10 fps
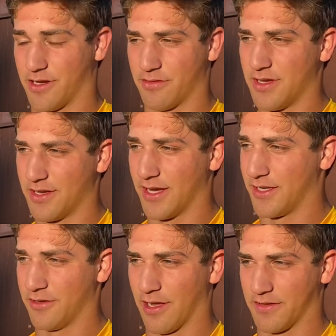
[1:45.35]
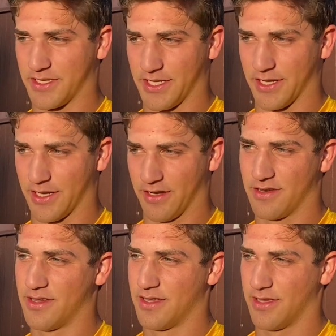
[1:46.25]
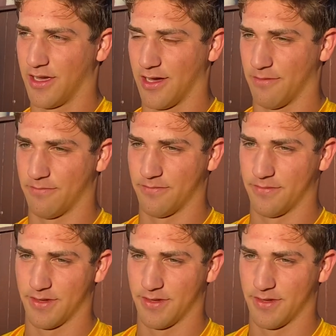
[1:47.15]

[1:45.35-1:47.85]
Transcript: So you love to see it, and